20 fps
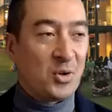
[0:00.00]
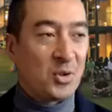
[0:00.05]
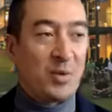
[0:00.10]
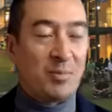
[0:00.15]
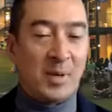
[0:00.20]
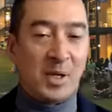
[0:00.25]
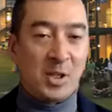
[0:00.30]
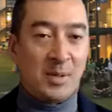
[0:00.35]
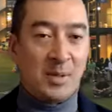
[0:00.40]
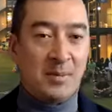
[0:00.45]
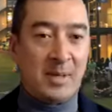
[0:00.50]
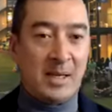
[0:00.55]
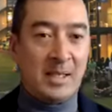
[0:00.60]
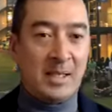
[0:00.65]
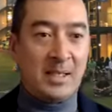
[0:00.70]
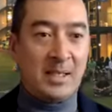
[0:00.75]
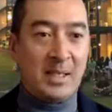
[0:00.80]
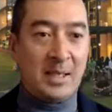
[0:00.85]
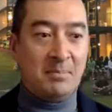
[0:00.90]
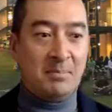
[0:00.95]
with pleasure. And
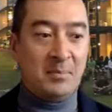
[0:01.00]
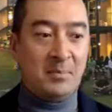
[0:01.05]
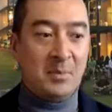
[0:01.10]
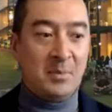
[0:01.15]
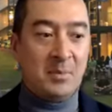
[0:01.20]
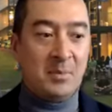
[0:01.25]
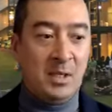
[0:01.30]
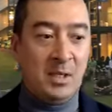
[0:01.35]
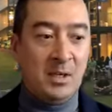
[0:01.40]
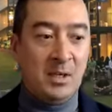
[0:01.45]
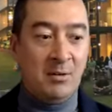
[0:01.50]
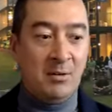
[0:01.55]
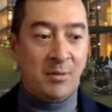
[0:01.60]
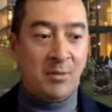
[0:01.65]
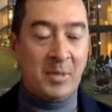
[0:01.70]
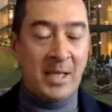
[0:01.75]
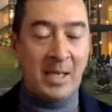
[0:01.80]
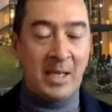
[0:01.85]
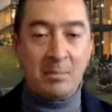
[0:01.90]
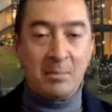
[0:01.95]
from the
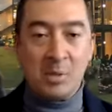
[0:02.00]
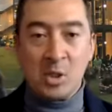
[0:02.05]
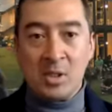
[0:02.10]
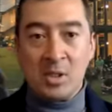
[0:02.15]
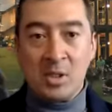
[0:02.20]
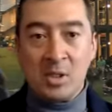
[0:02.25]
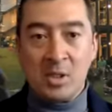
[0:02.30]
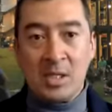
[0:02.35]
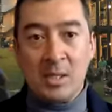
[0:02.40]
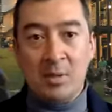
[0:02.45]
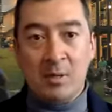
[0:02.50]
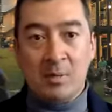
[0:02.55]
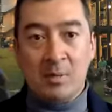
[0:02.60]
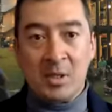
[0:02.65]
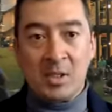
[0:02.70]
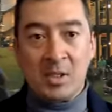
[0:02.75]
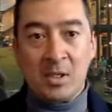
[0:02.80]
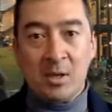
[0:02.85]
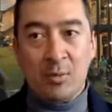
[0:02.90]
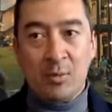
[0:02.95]
admissions team here,
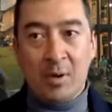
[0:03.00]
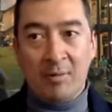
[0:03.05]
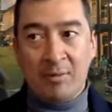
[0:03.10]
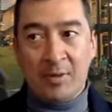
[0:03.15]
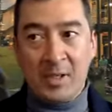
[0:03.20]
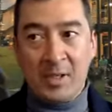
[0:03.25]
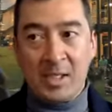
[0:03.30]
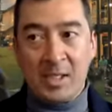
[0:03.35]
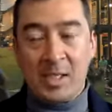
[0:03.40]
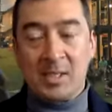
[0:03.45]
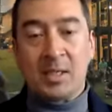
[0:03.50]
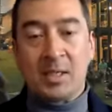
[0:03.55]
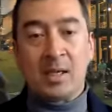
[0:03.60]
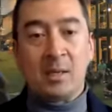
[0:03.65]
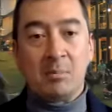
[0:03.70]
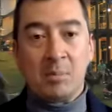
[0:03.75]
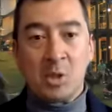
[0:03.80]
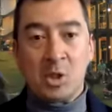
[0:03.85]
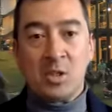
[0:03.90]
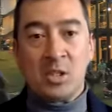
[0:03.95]
myself, we have a fantastic
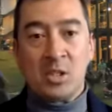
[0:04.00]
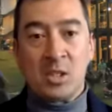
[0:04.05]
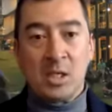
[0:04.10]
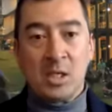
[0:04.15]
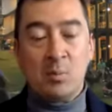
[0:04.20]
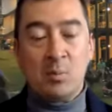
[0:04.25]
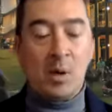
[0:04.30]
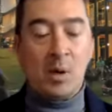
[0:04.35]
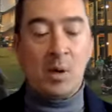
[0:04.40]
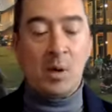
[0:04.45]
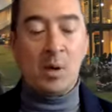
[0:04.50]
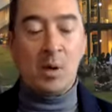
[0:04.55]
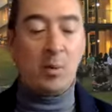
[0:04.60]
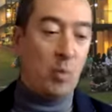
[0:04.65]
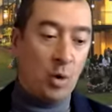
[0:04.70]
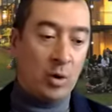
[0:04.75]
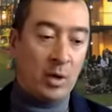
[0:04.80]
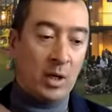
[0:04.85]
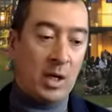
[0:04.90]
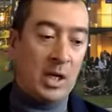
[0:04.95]
admissions team where we
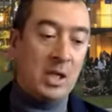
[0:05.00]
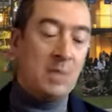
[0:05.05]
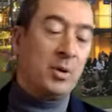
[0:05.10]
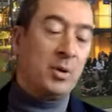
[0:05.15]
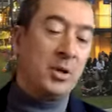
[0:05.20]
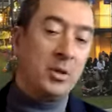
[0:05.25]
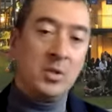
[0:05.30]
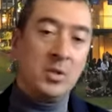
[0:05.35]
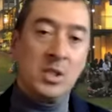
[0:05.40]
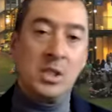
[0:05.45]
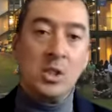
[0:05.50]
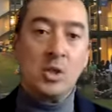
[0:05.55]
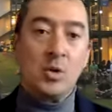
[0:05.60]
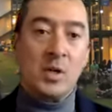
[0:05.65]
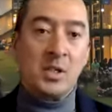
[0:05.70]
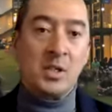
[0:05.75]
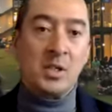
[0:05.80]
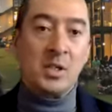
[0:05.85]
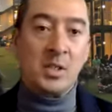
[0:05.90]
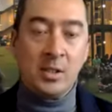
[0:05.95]
walk anybody who's
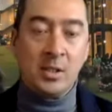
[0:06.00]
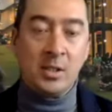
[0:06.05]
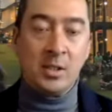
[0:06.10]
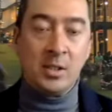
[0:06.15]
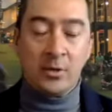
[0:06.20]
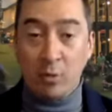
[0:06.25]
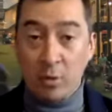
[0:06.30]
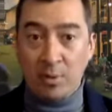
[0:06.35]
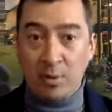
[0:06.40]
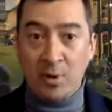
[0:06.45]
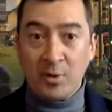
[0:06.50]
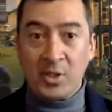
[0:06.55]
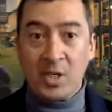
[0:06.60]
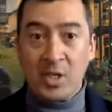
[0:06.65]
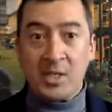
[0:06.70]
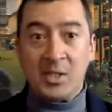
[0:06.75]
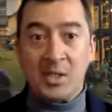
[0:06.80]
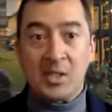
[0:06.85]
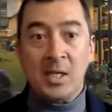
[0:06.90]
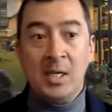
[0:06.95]
interested through the
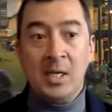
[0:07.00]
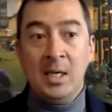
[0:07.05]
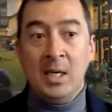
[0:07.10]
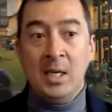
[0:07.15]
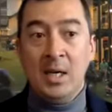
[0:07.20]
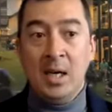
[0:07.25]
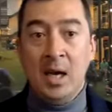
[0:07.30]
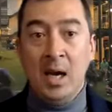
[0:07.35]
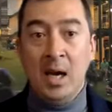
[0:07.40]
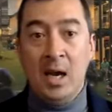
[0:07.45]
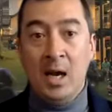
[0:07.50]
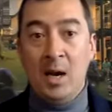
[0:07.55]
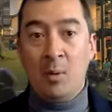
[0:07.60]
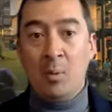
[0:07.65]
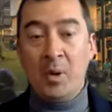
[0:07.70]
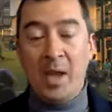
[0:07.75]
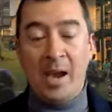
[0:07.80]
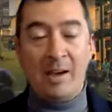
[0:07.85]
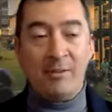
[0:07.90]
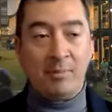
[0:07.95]
process. We
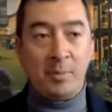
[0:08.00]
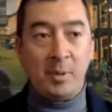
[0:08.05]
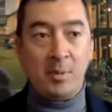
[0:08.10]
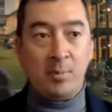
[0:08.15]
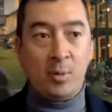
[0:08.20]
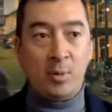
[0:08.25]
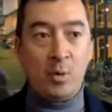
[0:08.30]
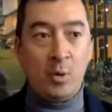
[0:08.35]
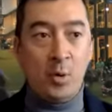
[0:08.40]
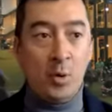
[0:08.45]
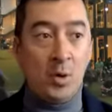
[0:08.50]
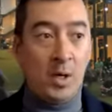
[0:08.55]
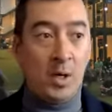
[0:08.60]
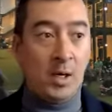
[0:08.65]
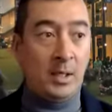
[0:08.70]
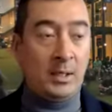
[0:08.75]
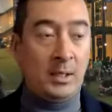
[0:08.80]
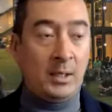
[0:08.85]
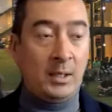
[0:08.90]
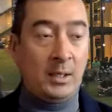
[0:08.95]
have people who
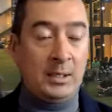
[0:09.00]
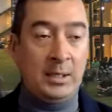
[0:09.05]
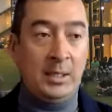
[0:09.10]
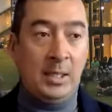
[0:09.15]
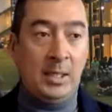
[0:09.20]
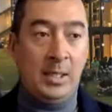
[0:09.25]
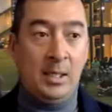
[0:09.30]
are